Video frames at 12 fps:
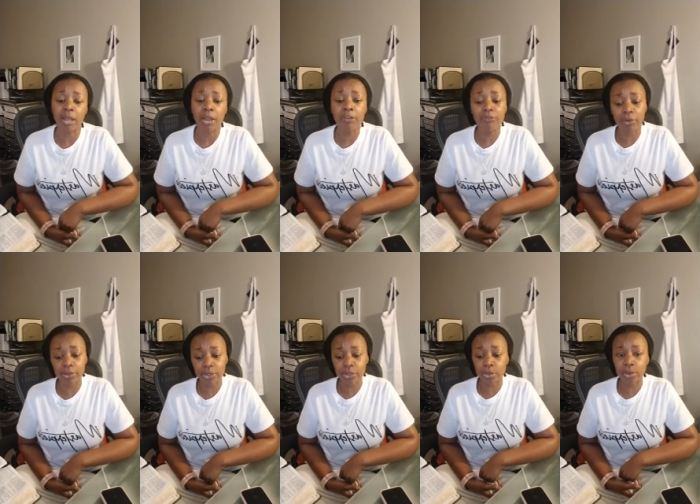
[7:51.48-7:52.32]

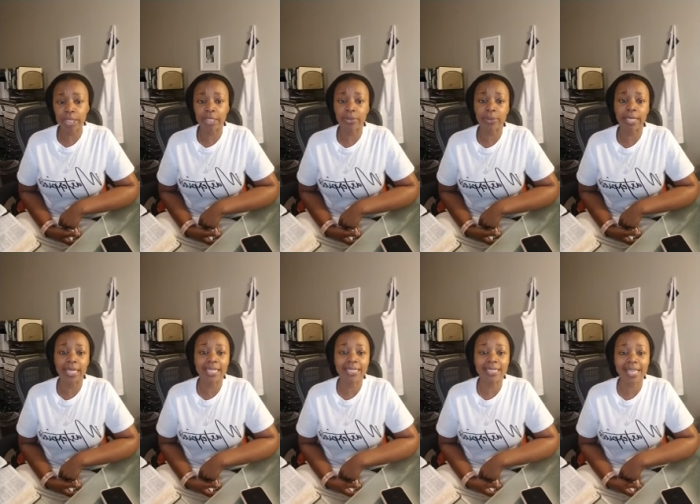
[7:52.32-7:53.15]
verse 23.
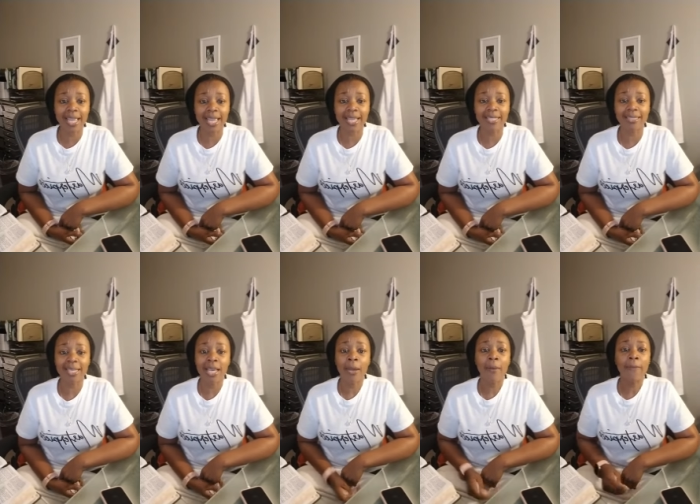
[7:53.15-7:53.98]
And it says,
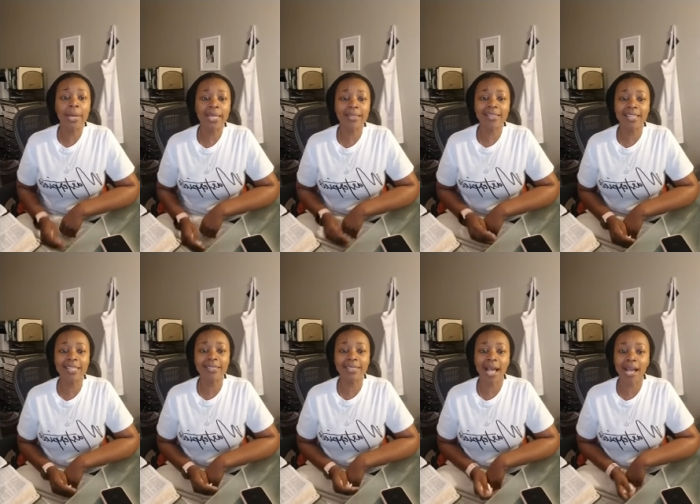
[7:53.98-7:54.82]
"But
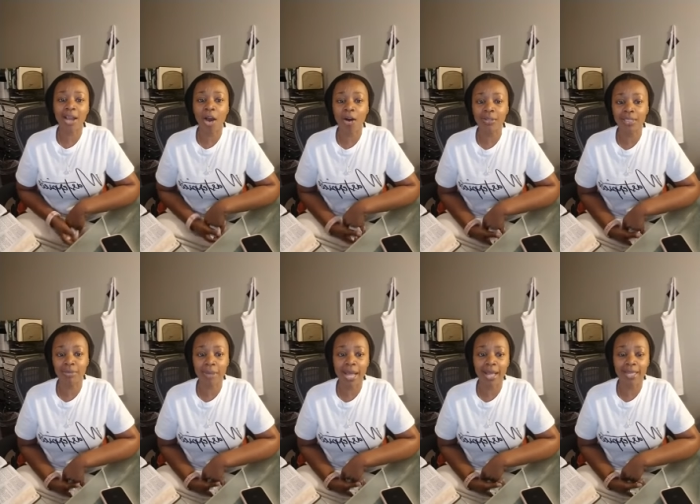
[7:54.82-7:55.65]
this I call to
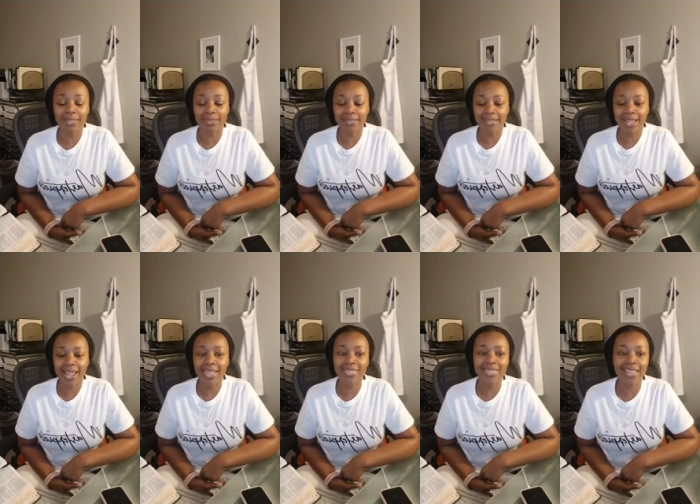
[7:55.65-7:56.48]
mind,
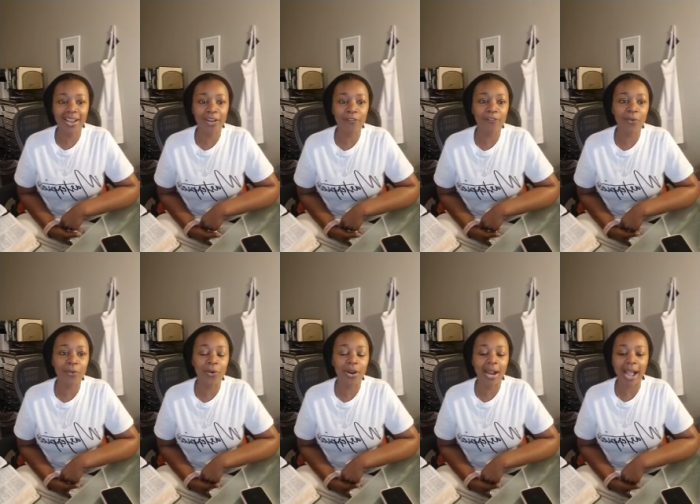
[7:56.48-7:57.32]
and
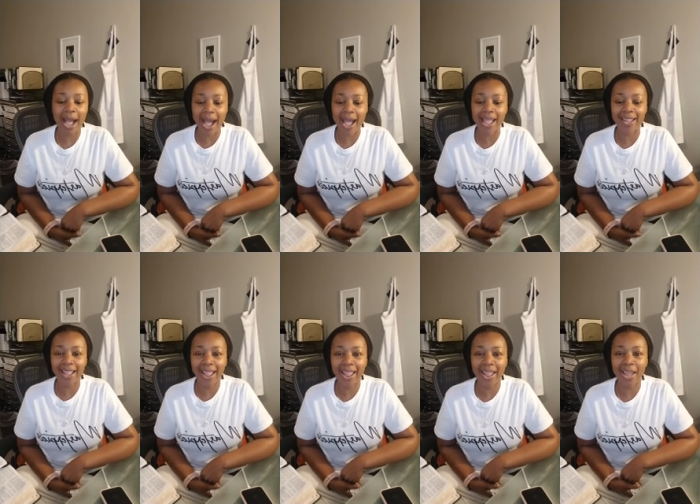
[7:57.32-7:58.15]
therefore I
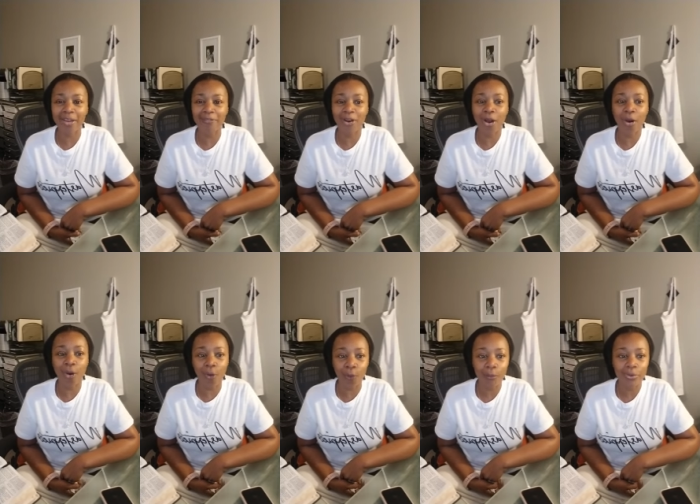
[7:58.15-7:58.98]
have
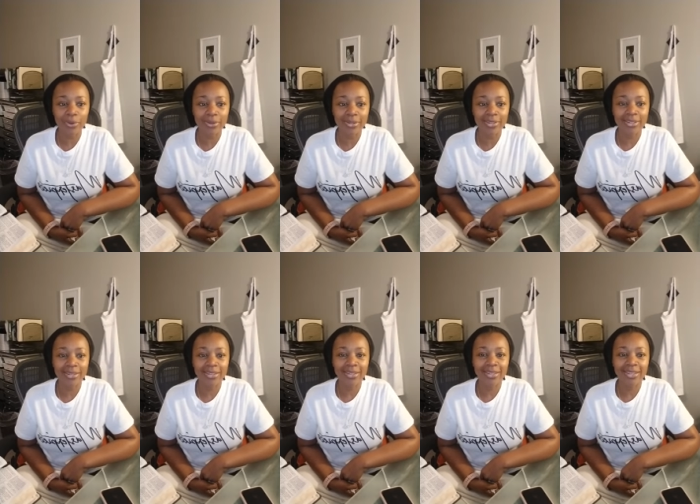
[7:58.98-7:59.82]
hope.
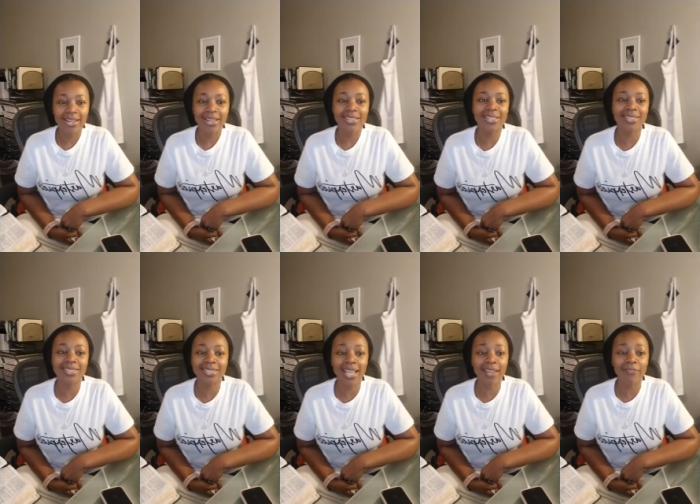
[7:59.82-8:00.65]

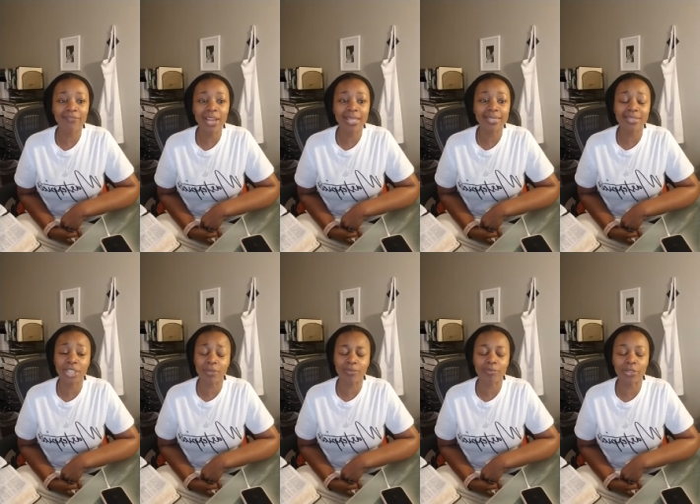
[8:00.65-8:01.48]

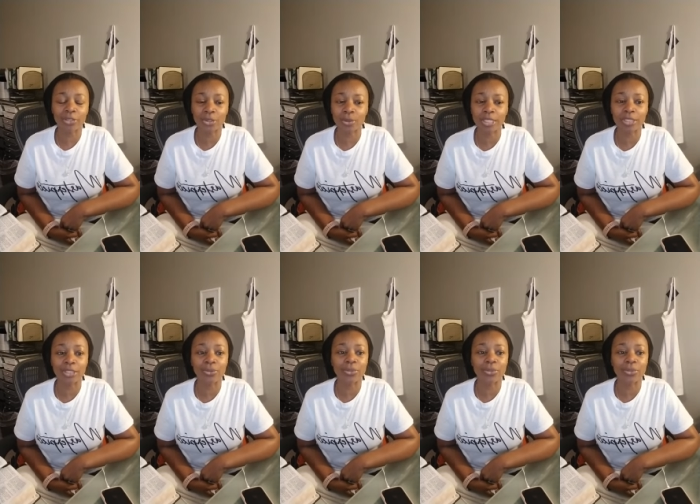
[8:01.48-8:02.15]
Verse 22, the